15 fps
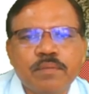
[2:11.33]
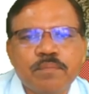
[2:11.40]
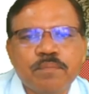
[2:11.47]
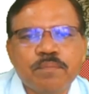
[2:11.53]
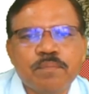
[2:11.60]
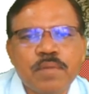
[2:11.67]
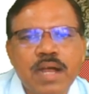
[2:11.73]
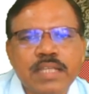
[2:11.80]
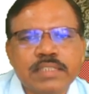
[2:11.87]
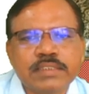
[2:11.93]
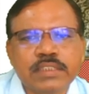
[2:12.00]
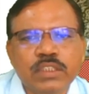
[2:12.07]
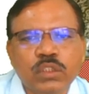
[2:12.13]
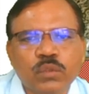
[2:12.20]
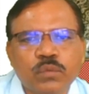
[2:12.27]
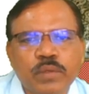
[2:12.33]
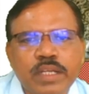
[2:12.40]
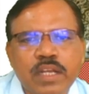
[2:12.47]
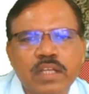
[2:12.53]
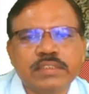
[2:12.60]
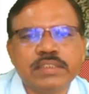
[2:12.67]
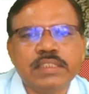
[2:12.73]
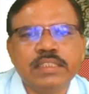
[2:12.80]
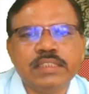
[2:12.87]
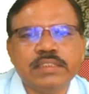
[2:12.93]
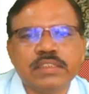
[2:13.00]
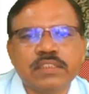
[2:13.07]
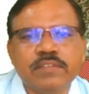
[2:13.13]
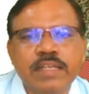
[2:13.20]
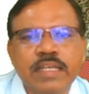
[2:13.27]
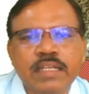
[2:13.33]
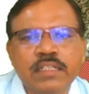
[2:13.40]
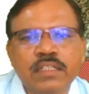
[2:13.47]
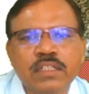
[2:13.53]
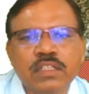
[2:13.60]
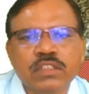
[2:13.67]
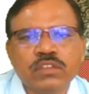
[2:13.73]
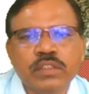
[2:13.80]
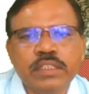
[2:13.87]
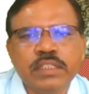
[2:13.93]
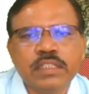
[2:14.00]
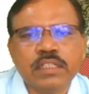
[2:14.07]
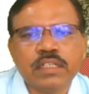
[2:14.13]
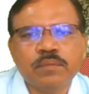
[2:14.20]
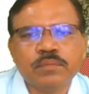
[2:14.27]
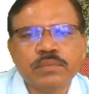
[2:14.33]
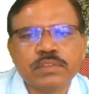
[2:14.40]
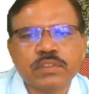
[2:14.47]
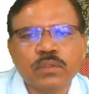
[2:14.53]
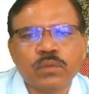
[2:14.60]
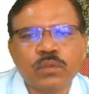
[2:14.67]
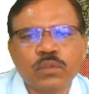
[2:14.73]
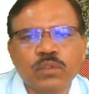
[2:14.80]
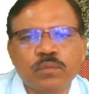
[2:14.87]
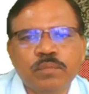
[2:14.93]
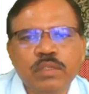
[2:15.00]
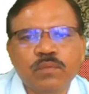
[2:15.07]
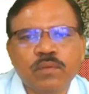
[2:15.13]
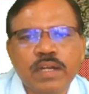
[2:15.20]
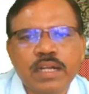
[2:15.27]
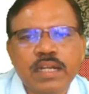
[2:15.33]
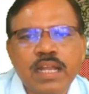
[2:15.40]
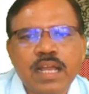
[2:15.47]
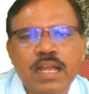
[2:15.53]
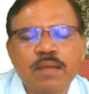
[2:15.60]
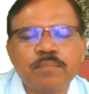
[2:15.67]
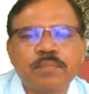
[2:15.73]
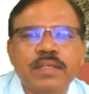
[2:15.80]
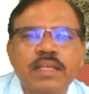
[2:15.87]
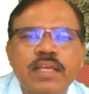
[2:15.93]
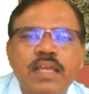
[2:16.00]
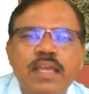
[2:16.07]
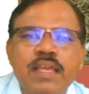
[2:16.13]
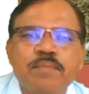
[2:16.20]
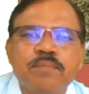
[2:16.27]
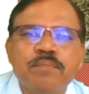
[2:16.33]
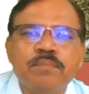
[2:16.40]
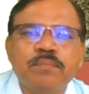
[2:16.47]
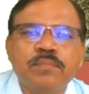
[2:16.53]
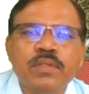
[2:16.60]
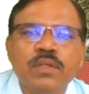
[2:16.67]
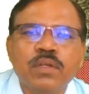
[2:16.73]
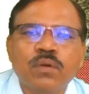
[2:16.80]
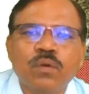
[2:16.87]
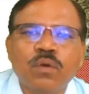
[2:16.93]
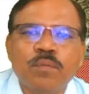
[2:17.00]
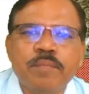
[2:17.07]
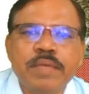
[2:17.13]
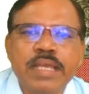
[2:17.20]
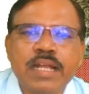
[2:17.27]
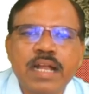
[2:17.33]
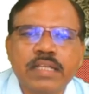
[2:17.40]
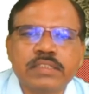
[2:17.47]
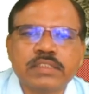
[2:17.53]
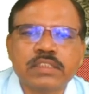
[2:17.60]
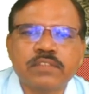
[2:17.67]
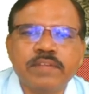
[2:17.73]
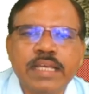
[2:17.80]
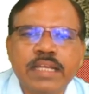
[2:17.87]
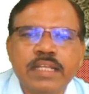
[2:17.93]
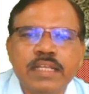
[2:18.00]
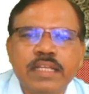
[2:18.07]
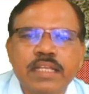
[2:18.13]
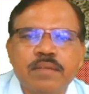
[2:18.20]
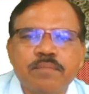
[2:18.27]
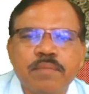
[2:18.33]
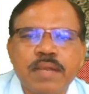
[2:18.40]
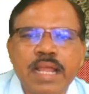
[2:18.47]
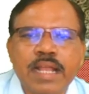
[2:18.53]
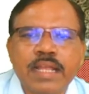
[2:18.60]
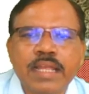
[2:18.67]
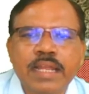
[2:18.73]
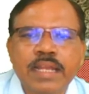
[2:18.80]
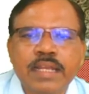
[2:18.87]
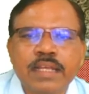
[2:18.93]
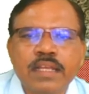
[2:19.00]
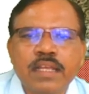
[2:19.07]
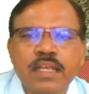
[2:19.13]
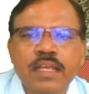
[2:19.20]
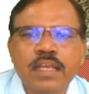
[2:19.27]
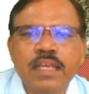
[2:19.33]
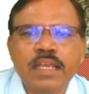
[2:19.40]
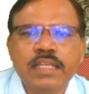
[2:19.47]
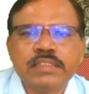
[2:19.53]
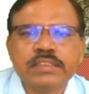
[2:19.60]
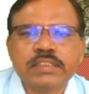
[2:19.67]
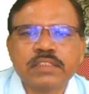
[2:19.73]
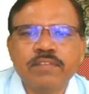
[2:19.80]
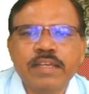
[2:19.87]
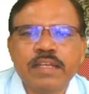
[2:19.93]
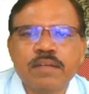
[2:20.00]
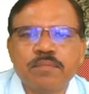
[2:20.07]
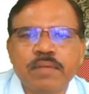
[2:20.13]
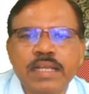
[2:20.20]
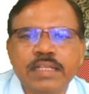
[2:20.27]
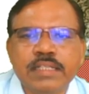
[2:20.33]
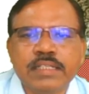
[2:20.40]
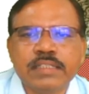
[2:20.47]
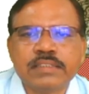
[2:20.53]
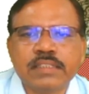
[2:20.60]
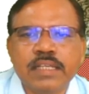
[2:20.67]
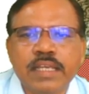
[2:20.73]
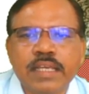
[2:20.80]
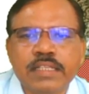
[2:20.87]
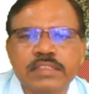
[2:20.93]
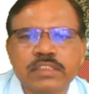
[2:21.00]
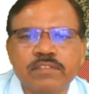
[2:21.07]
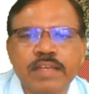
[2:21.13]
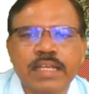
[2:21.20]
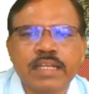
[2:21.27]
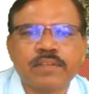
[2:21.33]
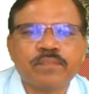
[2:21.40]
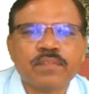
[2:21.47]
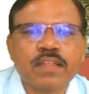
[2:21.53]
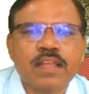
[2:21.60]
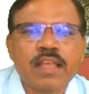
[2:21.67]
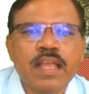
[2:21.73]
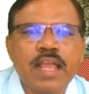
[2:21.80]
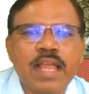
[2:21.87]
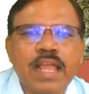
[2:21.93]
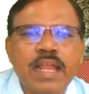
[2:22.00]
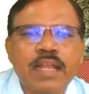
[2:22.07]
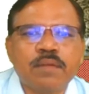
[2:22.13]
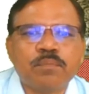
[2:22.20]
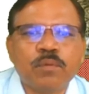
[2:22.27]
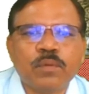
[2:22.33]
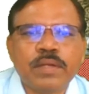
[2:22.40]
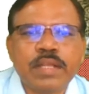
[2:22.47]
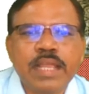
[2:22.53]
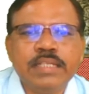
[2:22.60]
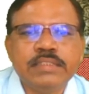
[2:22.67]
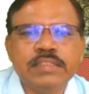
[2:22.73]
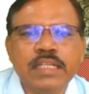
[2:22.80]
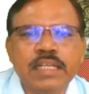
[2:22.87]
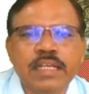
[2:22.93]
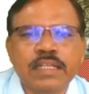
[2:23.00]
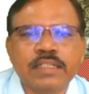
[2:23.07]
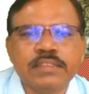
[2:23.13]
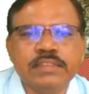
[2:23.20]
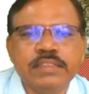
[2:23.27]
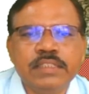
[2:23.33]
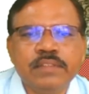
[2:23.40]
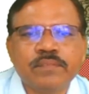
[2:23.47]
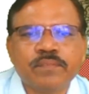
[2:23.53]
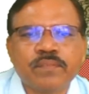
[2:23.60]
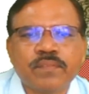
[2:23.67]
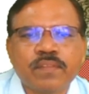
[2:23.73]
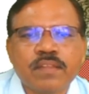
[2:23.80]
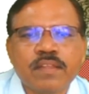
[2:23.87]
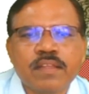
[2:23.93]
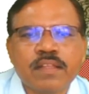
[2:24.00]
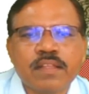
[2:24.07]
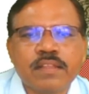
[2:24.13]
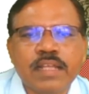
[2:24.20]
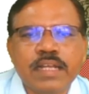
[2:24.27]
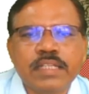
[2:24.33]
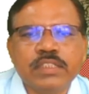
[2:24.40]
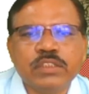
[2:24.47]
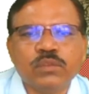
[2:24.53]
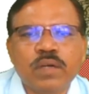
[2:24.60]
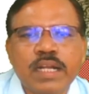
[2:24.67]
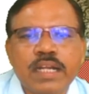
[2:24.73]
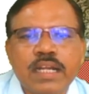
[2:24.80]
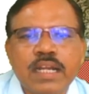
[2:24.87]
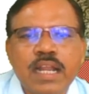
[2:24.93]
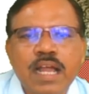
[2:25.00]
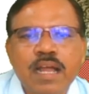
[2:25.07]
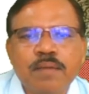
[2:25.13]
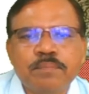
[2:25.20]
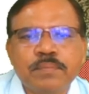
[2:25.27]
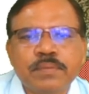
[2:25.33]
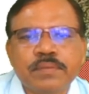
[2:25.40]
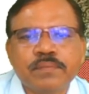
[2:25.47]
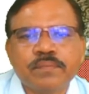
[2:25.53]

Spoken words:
mass into velocity square. So it comes out to be 1/2 m omega square in bracket a square minus x square. And potential energy, that is 1/2